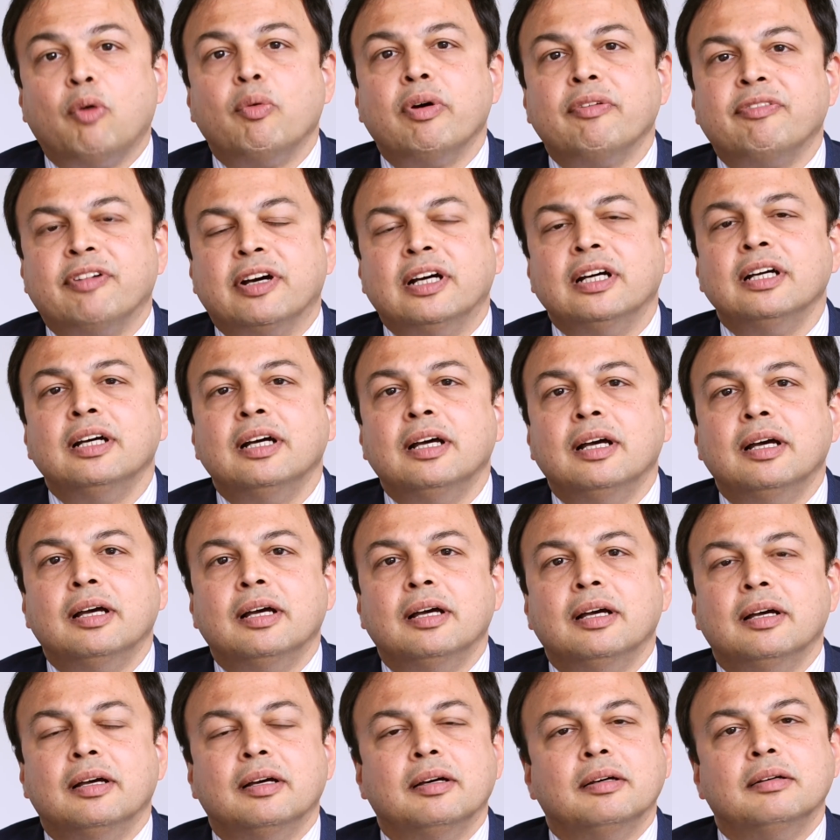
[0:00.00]
However,
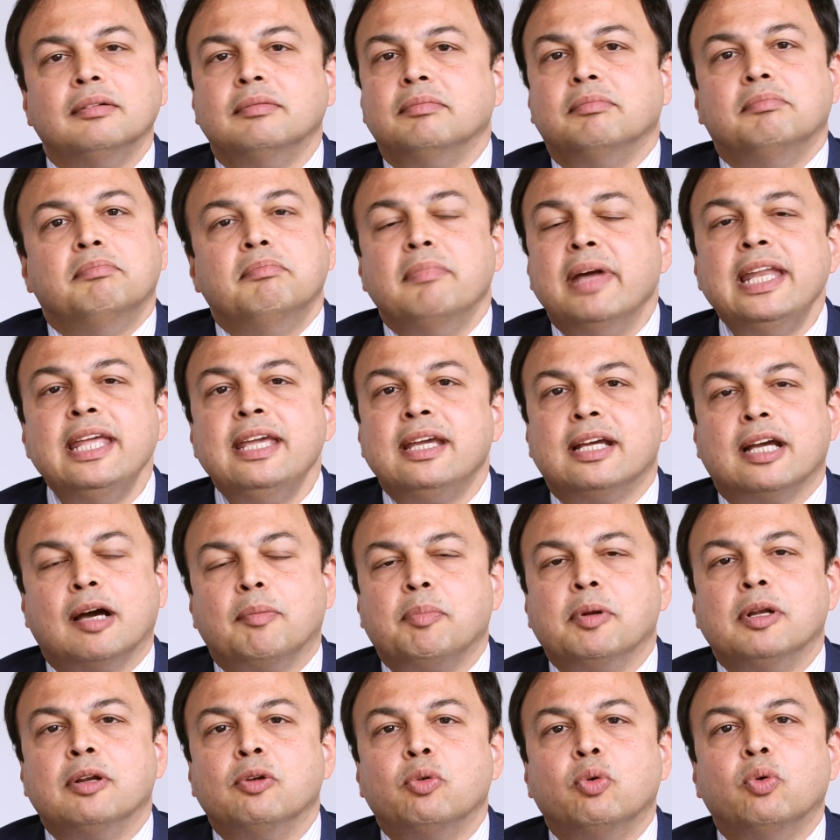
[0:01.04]
many
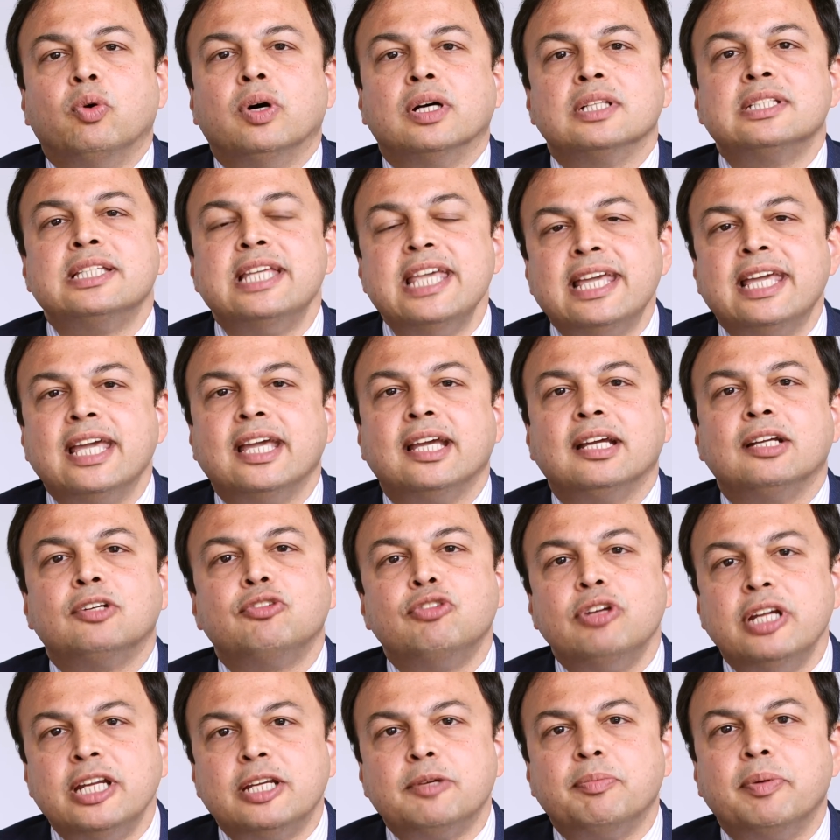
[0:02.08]
couples who are
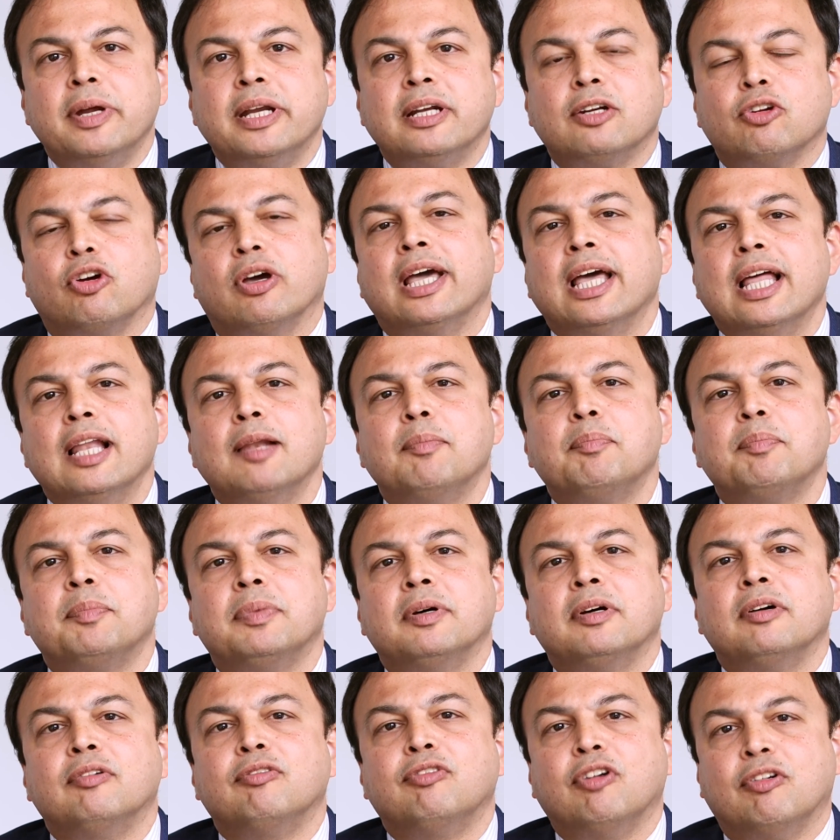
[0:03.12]
seeking treatment or help
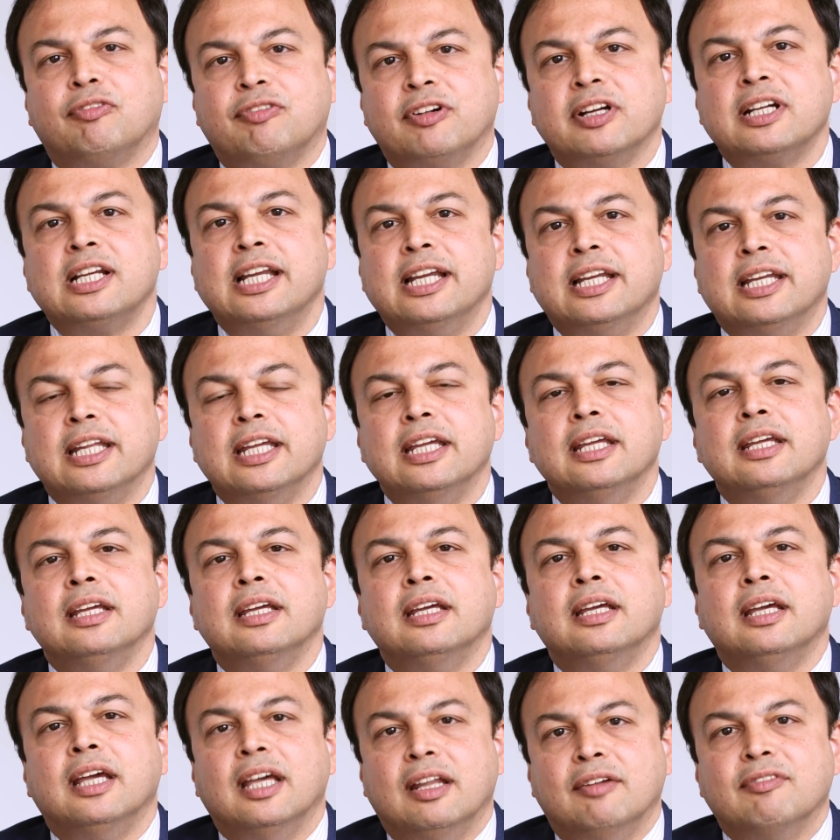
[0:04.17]
for fertility,
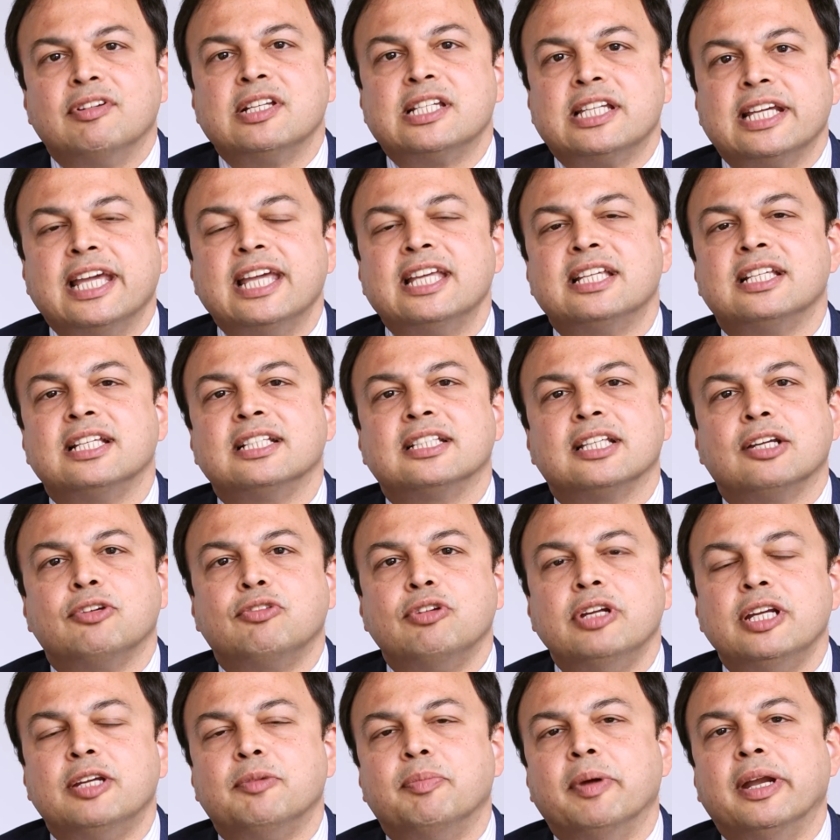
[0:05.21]
investigations
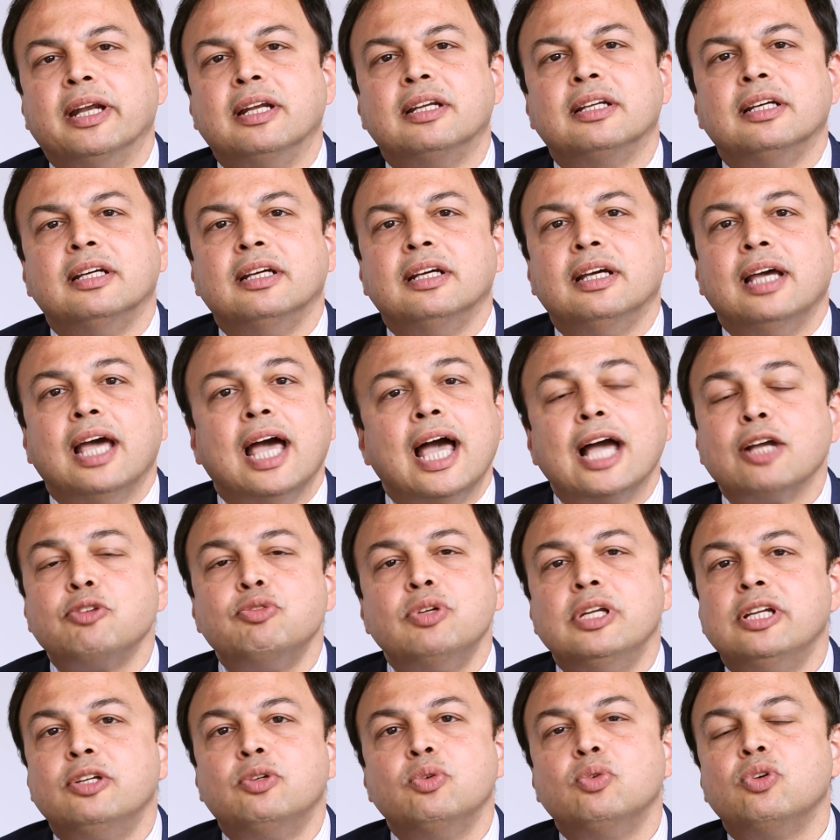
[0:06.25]
and treatment,
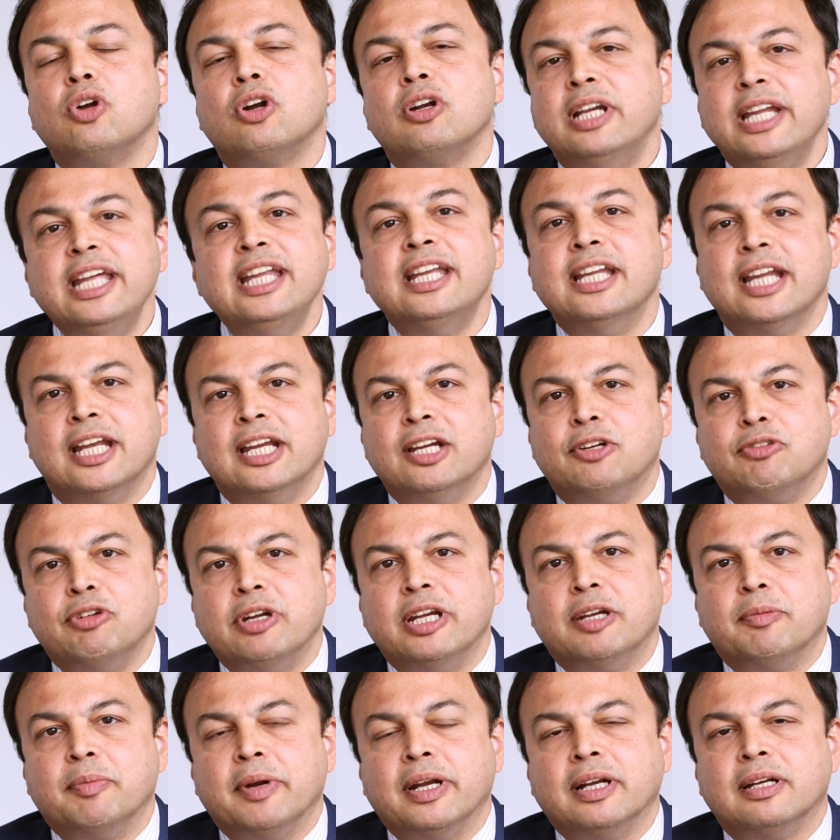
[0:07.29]
actually do not need any
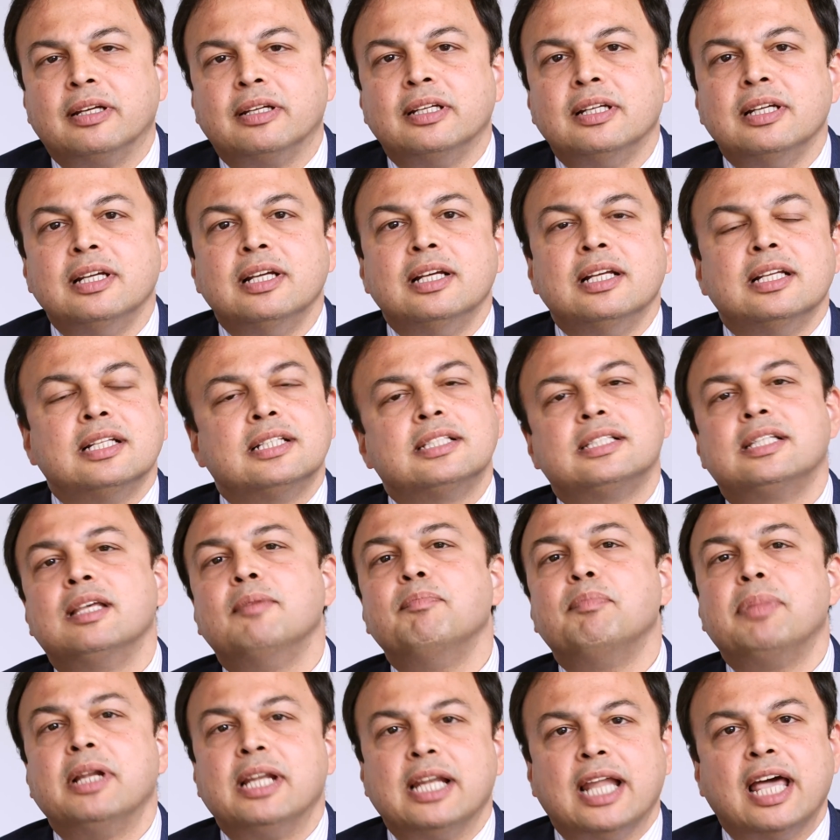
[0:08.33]
treatment.
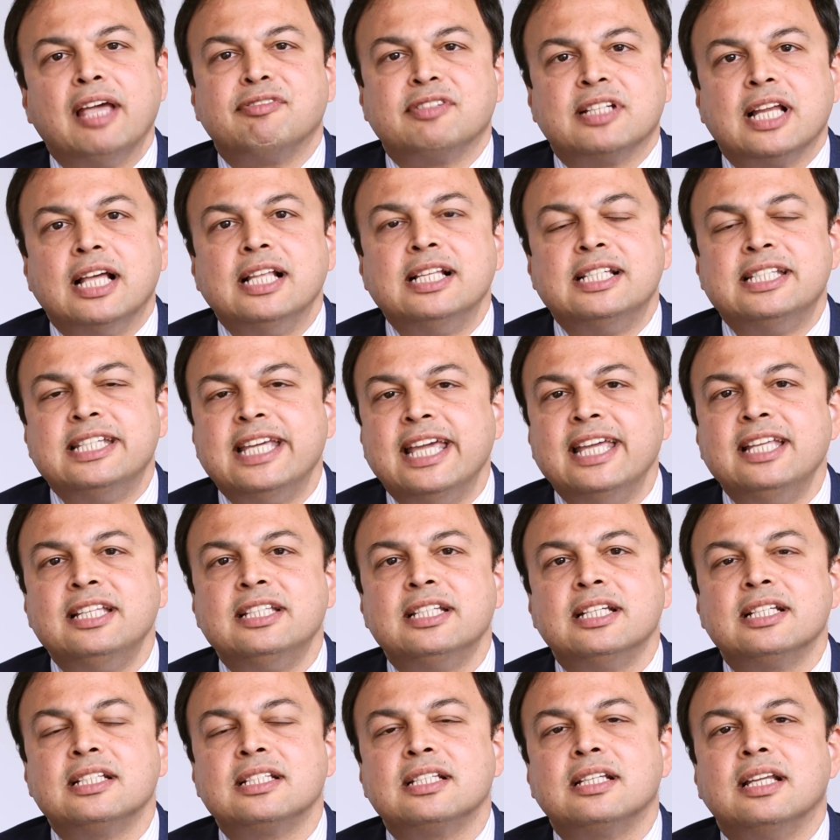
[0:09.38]
Simple lifestyle
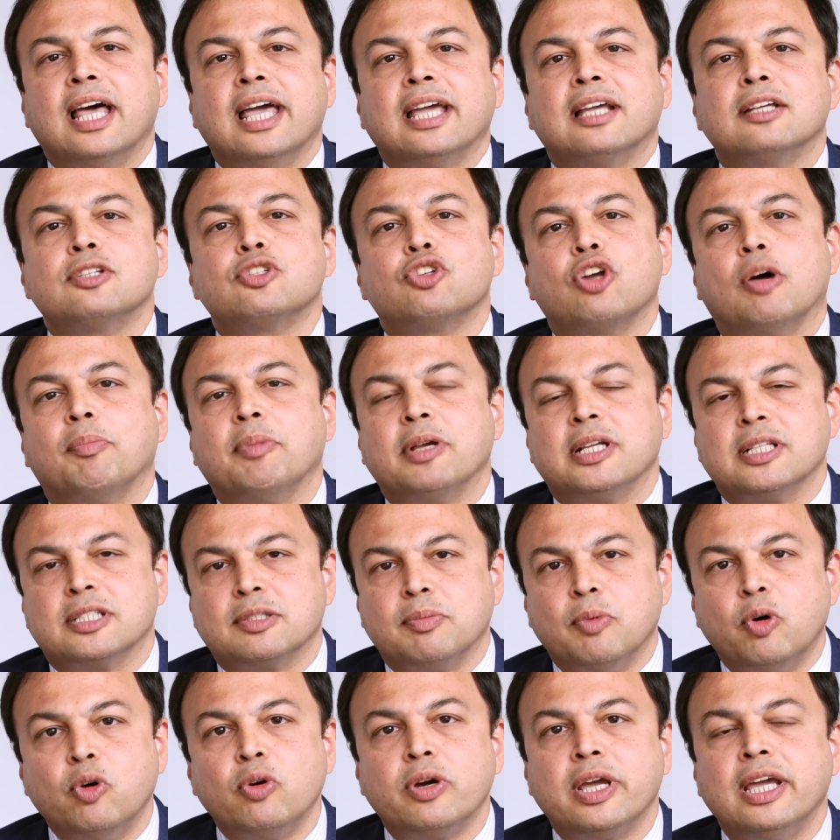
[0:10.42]
changes like stopping
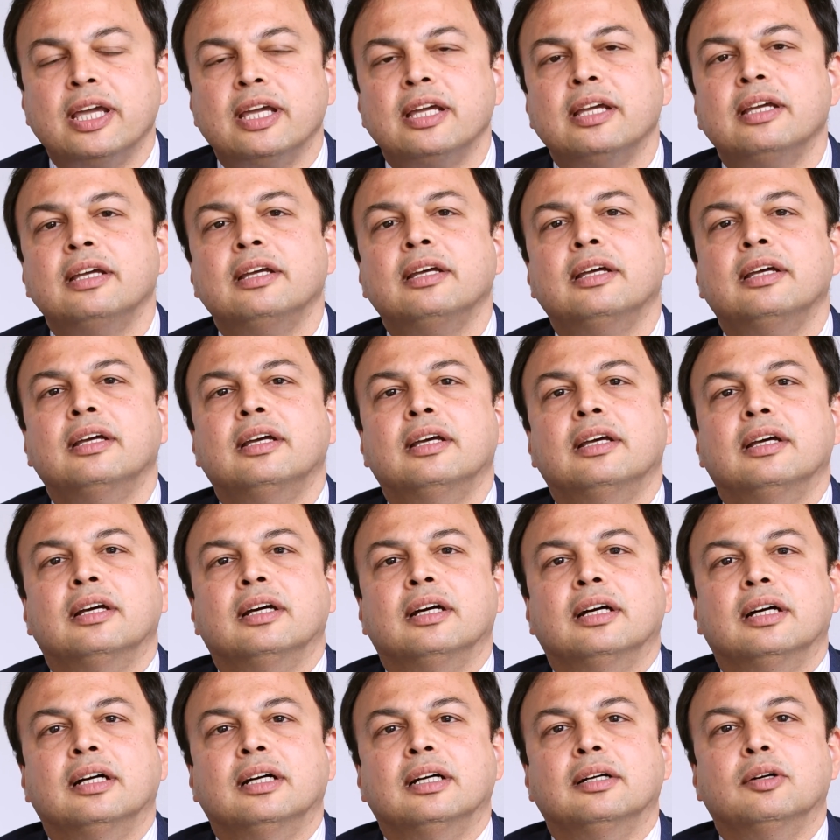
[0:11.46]
smoking,
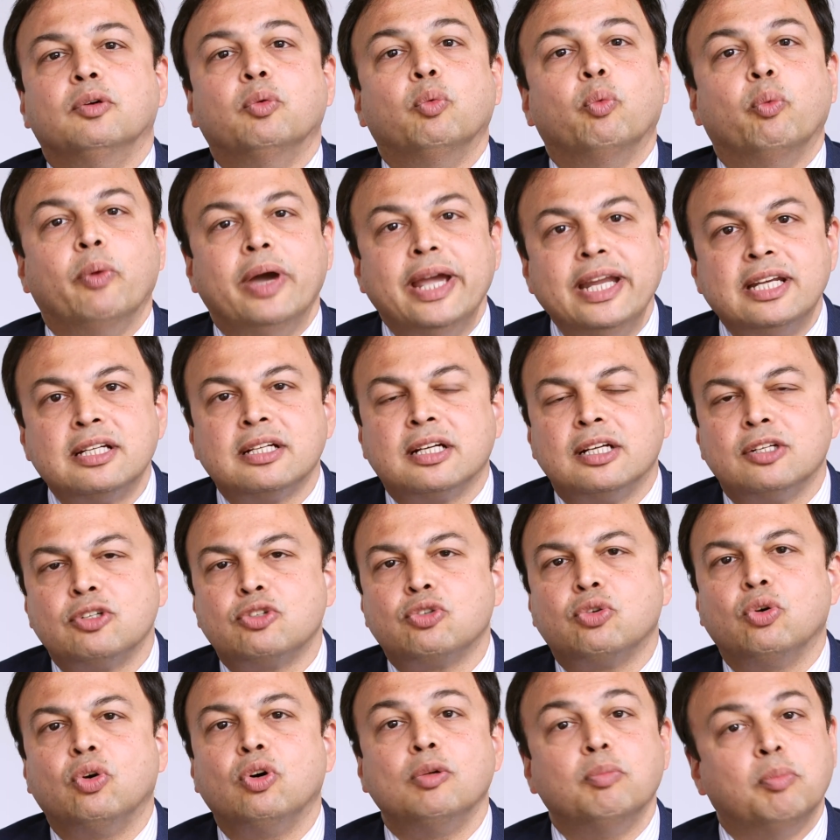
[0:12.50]
weight
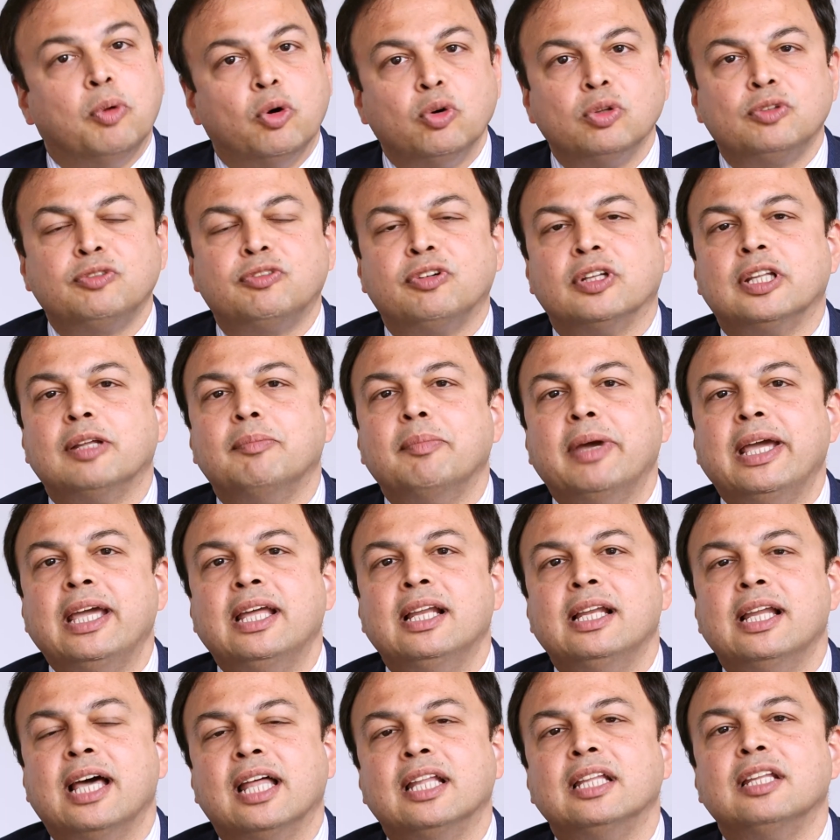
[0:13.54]
control both for the
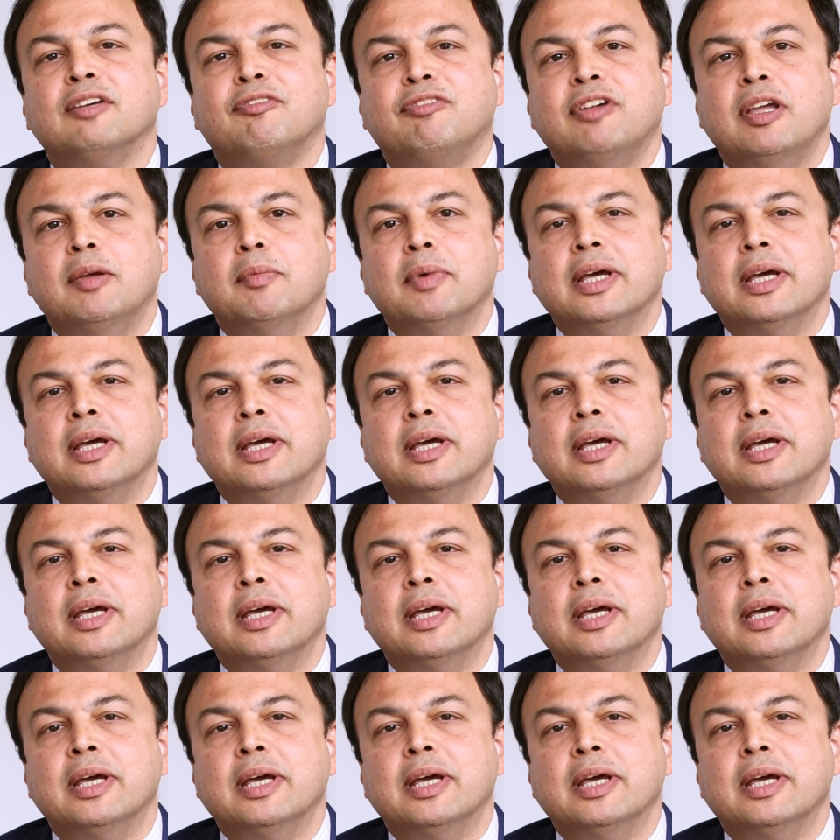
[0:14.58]
male and the